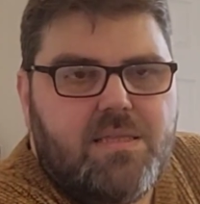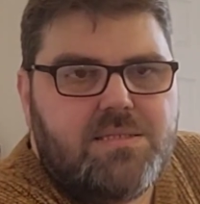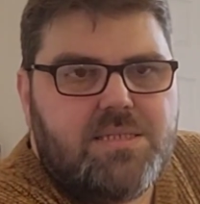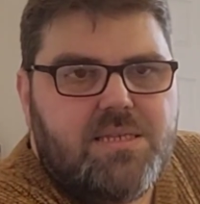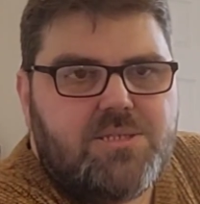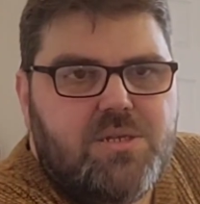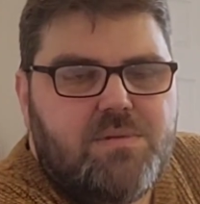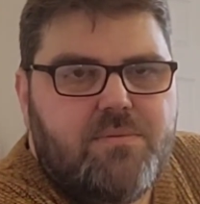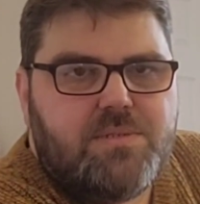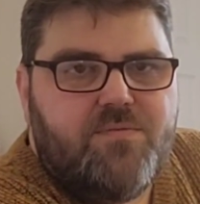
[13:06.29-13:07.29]
instantly
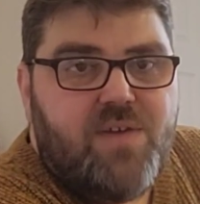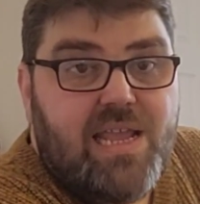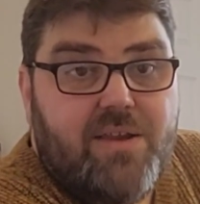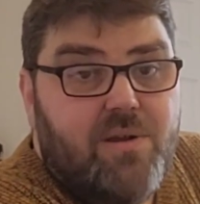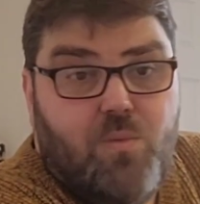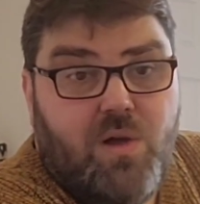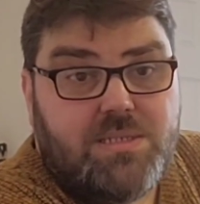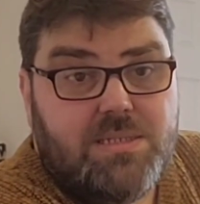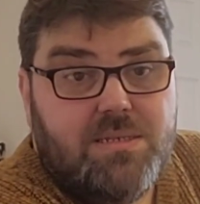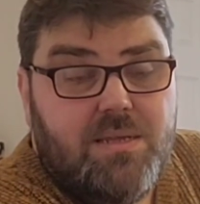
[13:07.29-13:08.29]
assumed it was a failure. It
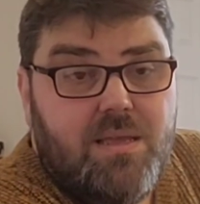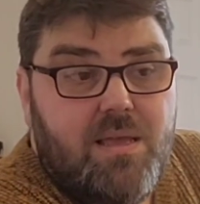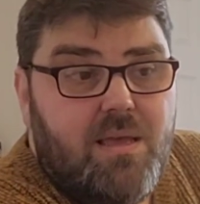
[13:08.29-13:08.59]
wasn't.